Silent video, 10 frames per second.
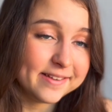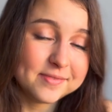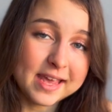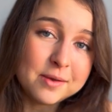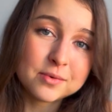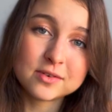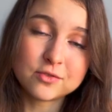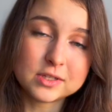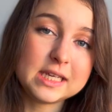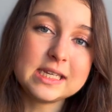They were
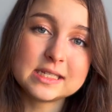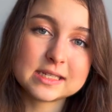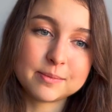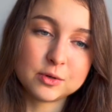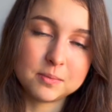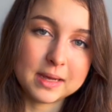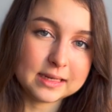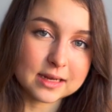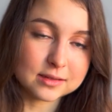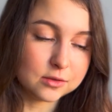released upon
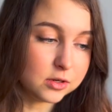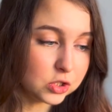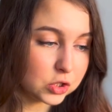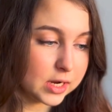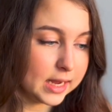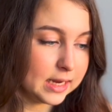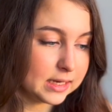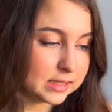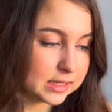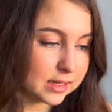mainnet launch,
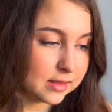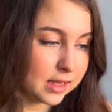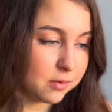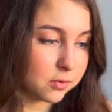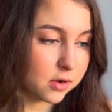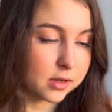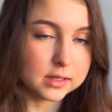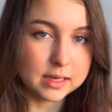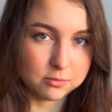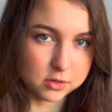and they were
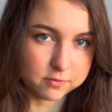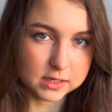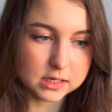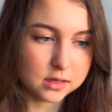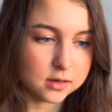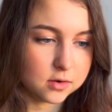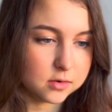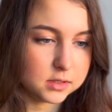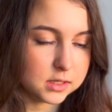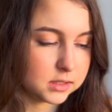claimed already
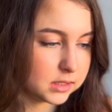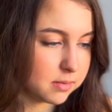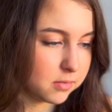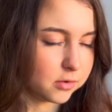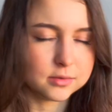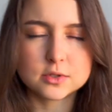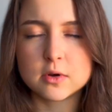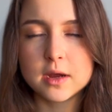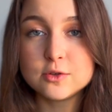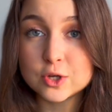on
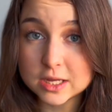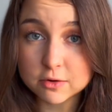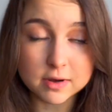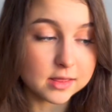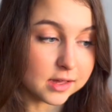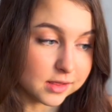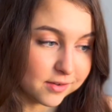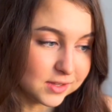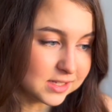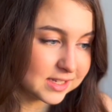January the
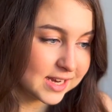11th.